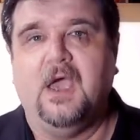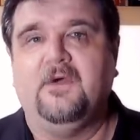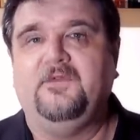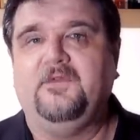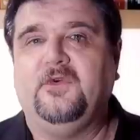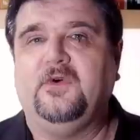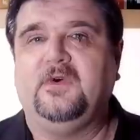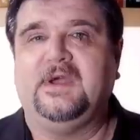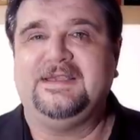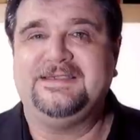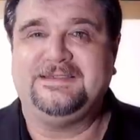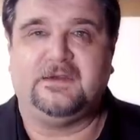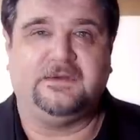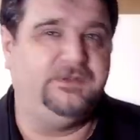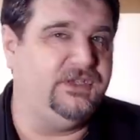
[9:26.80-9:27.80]
for a
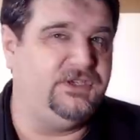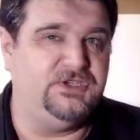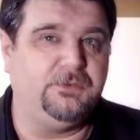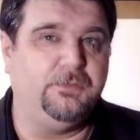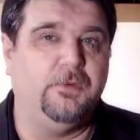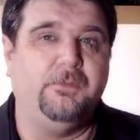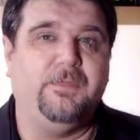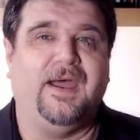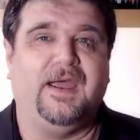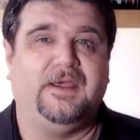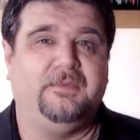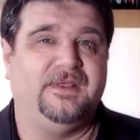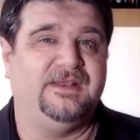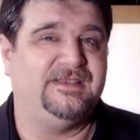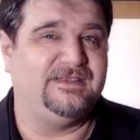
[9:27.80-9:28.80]
strategic
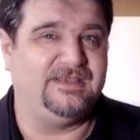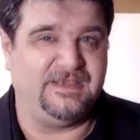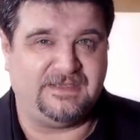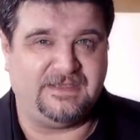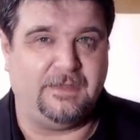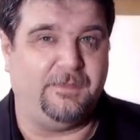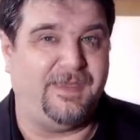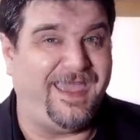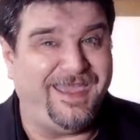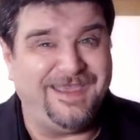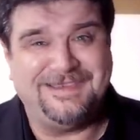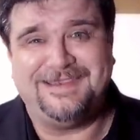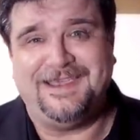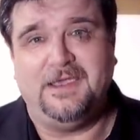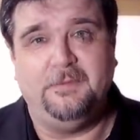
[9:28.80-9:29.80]
bombardment system
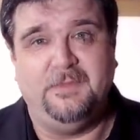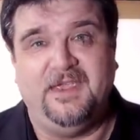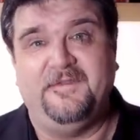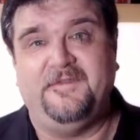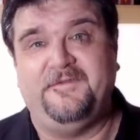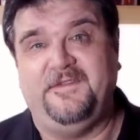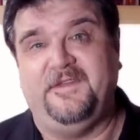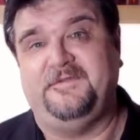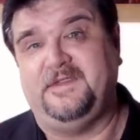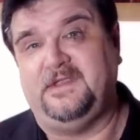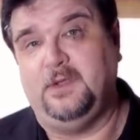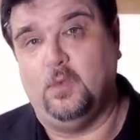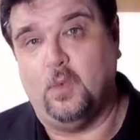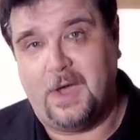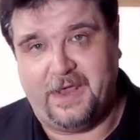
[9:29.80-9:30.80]

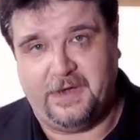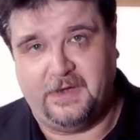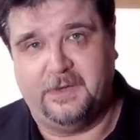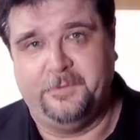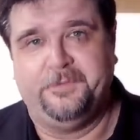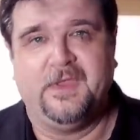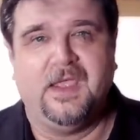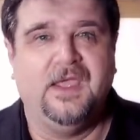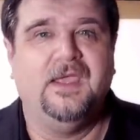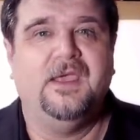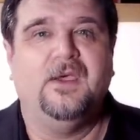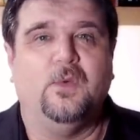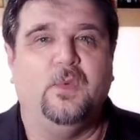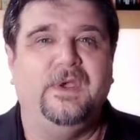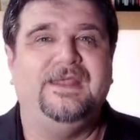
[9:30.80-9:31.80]
ACB-51
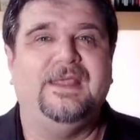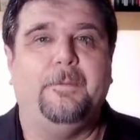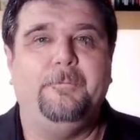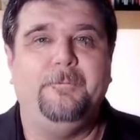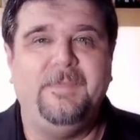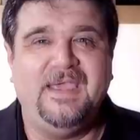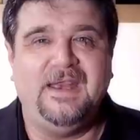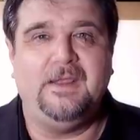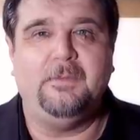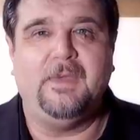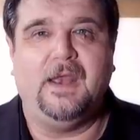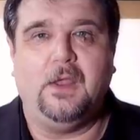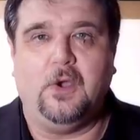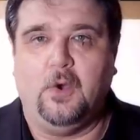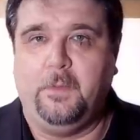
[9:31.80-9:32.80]
with a
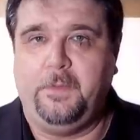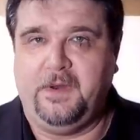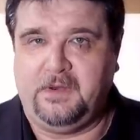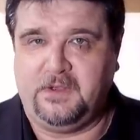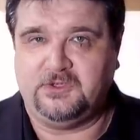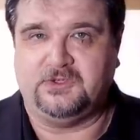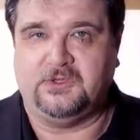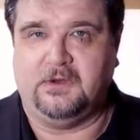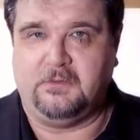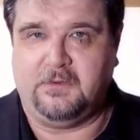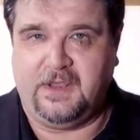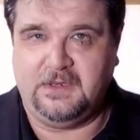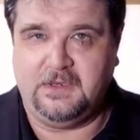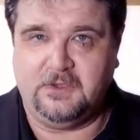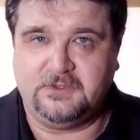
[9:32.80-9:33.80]
minimal operational
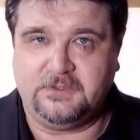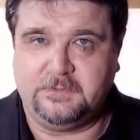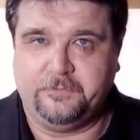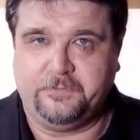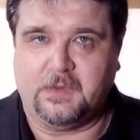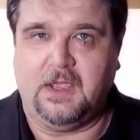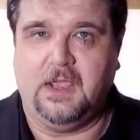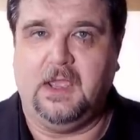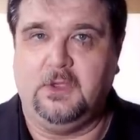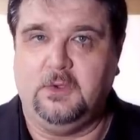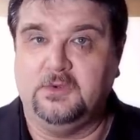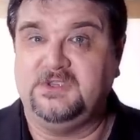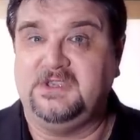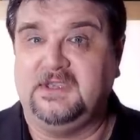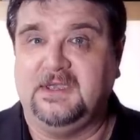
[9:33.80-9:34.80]
radius,
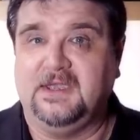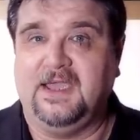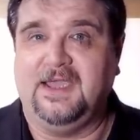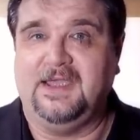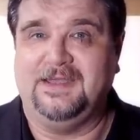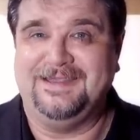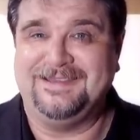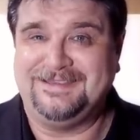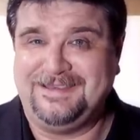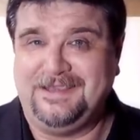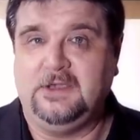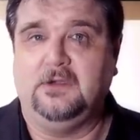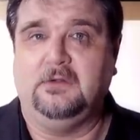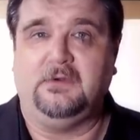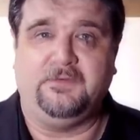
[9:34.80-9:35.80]
using the
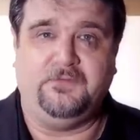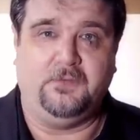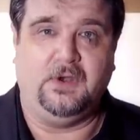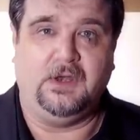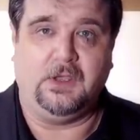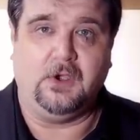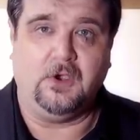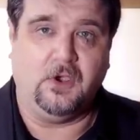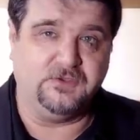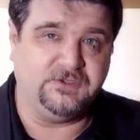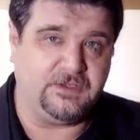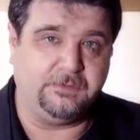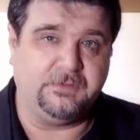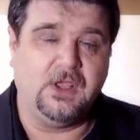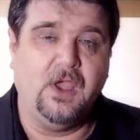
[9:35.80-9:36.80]
single refueling
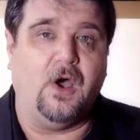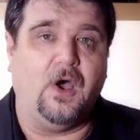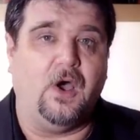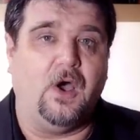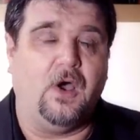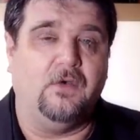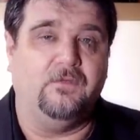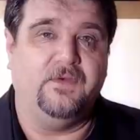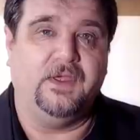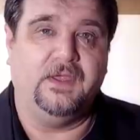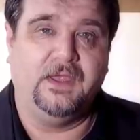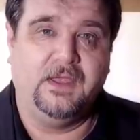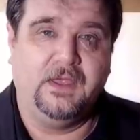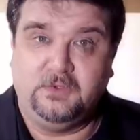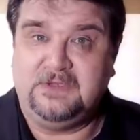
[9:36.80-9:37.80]
concept,
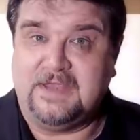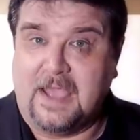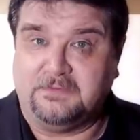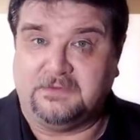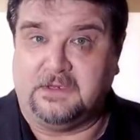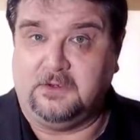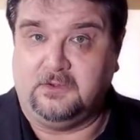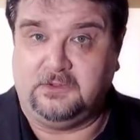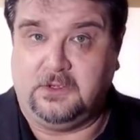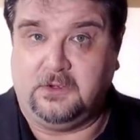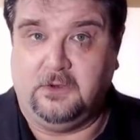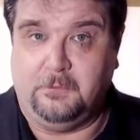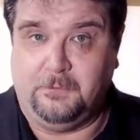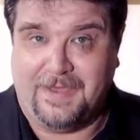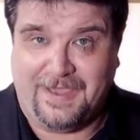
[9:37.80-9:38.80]
of 2,000
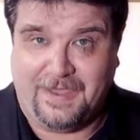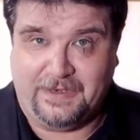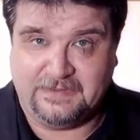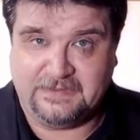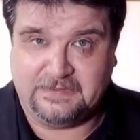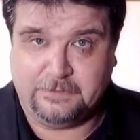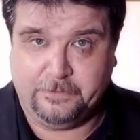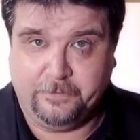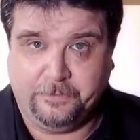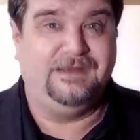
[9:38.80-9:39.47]
nautical miles.